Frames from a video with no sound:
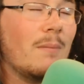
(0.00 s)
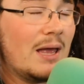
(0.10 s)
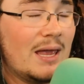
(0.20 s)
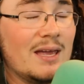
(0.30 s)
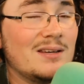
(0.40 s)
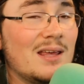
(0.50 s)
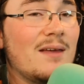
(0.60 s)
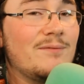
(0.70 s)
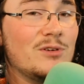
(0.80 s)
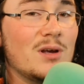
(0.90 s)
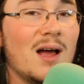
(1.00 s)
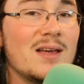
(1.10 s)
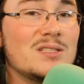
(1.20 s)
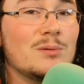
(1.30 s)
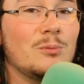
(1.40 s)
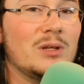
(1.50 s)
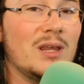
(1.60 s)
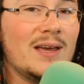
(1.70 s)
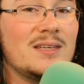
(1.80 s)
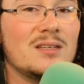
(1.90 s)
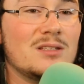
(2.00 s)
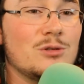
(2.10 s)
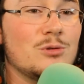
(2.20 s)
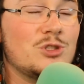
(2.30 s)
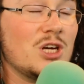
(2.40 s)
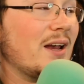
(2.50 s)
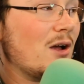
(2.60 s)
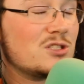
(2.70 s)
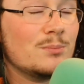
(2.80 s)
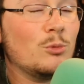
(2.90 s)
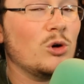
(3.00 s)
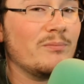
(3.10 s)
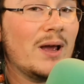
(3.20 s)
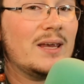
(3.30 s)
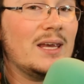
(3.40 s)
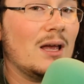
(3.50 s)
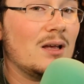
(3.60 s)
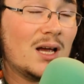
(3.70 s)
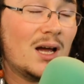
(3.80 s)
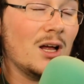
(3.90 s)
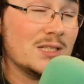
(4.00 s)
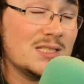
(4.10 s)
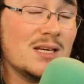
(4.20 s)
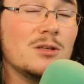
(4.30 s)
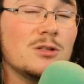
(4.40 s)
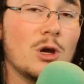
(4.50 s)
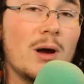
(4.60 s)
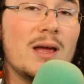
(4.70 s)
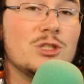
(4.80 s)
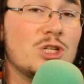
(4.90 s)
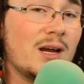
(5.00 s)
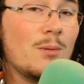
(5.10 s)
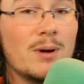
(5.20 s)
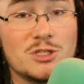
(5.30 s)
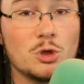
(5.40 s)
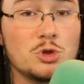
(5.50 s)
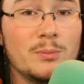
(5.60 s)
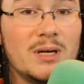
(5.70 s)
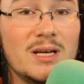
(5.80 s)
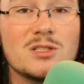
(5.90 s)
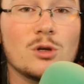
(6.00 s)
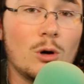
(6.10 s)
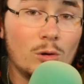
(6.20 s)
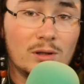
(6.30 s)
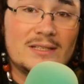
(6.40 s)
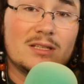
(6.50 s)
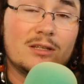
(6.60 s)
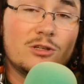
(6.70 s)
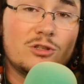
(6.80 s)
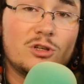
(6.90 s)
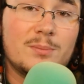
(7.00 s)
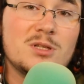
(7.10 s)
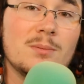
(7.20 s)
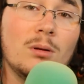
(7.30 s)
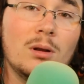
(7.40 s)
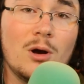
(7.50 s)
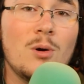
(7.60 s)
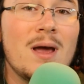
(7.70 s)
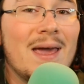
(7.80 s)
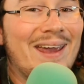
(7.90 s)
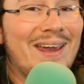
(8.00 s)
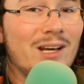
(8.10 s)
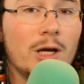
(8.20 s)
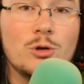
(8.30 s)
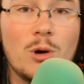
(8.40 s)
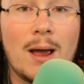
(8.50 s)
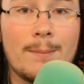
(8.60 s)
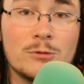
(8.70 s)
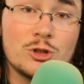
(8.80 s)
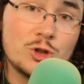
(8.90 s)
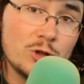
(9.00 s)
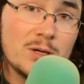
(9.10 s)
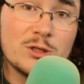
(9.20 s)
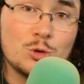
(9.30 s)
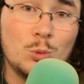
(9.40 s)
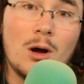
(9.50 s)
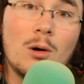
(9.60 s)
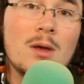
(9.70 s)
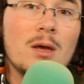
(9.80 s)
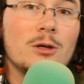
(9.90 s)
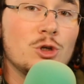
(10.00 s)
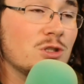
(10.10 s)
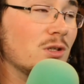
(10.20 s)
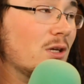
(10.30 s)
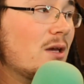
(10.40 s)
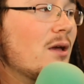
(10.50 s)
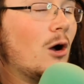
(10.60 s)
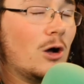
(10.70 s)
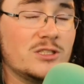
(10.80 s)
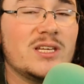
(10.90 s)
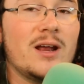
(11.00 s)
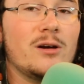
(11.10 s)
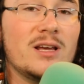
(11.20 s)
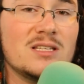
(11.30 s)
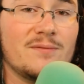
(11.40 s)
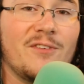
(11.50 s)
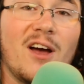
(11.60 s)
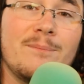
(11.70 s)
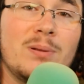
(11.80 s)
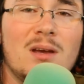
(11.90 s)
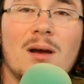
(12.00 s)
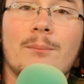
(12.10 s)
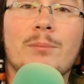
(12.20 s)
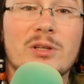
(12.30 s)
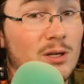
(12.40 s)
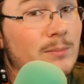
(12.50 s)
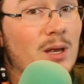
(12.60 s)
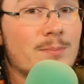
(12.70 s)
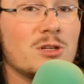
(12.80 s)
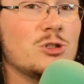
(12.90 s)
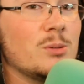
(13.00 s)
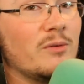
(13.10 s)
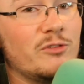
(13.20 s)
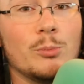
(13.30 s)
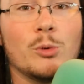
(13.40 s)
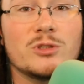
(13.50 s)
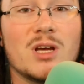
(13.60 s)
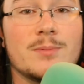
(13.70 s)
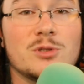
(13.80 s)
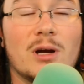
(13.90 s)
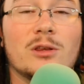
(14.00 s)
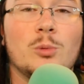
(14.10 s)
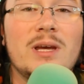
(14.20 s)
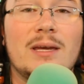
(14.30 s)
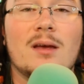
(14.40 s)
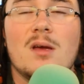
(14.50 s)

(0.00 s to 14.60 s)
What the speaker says: And if you guys would like to check out some more of my content, go ahead and check out my social medias. They're all linked in the description below. And I do happen to stream as well, usually on Saturdays at 5 p.m. But sometimes I stream a few more times throughout the week.